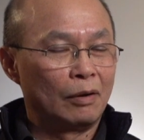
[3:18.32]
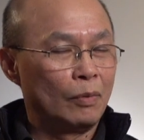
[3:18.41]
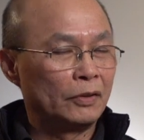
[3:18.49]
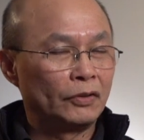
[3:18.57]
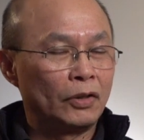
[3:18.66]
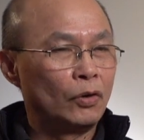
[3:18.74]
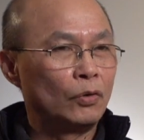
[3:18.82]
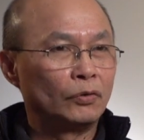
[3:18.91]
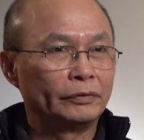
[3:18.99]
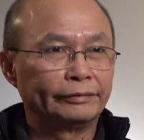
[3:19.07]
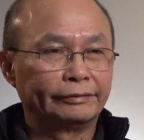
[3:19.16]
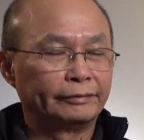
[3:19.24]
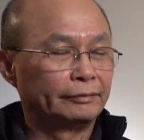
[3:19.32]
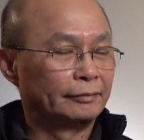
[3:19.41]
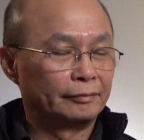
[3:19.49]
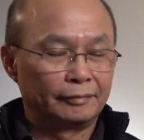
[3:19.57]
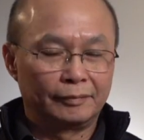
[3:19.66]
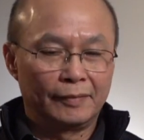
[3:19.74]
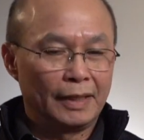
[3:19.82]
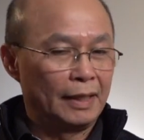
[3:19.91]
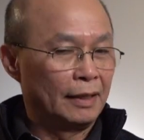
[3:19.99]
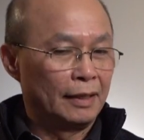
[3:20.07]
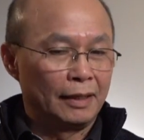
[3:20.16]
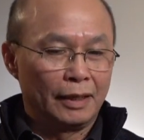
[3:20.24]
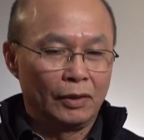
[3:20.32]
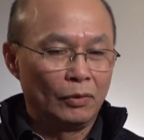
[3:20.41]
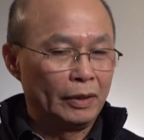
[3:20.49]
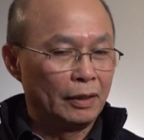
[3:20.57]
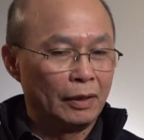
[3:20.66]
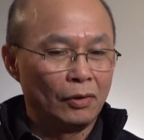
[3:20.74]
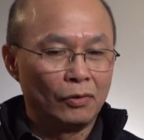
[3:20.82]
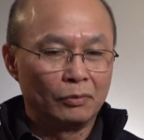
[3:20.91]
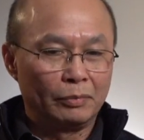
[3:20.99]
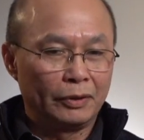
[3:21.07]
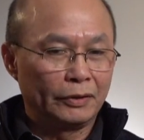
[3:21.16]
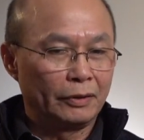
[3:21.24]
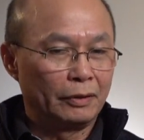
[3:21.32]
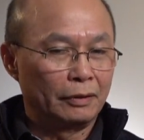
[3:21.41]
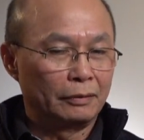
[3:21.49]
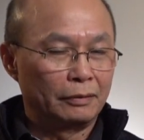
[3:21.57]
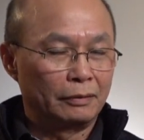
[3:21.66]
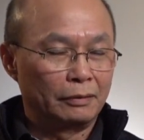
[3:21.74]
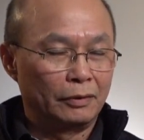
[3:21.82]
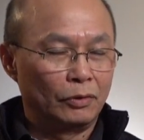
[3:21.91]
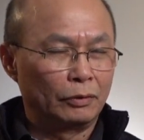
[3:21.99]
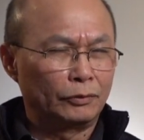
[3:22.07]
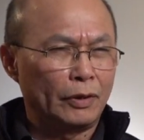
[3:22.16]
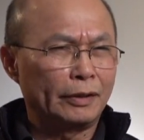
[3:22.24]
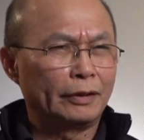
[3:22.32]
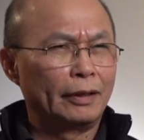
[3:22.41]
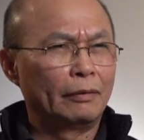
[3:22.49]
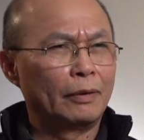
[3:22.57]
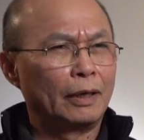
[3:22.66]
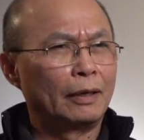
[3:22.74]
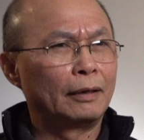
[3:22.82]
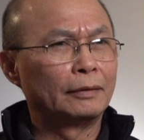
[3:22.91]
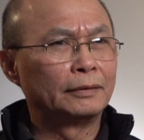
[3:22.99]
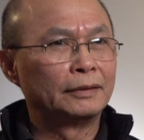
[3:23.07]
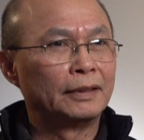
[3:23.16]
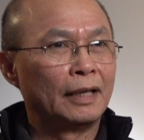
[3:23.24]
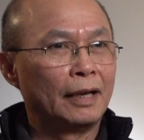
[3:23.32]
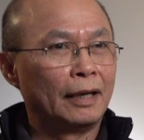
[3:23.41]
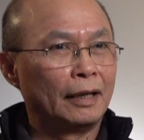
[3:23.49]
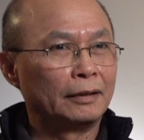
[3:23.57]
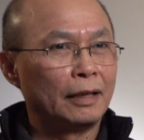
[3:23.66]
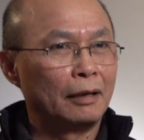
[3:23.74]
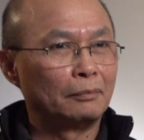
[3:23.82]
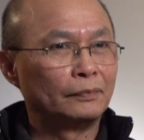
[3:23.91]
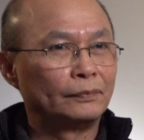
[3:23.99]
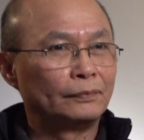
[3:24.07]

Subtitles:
I was alone, do it alone because you don't trust anyone at that time.